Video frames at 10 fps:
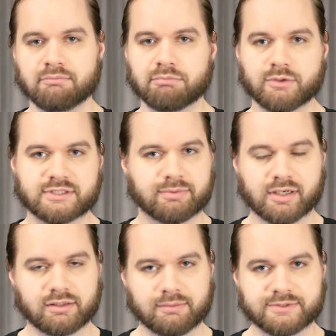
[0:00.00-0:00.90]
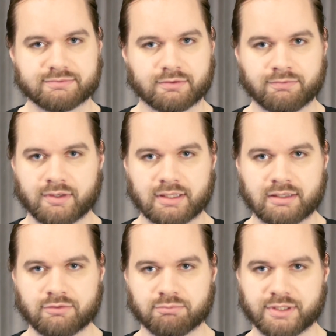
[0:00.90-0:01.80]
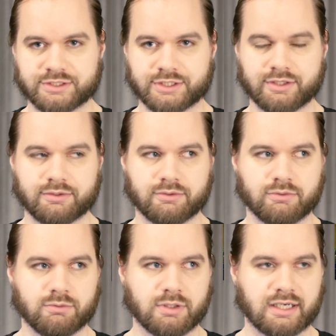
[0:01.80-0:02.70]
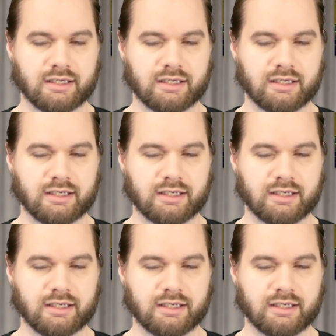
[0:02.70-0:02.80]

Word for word: post-apocalypse for Fallout, but to go